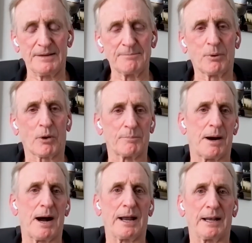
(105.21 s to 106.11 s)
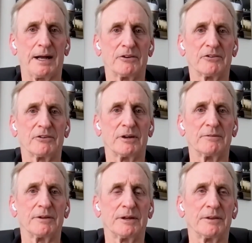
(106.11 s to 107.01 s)
inboard pylons of
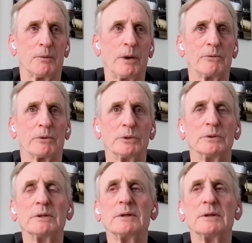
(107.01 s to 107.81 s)
the wing root,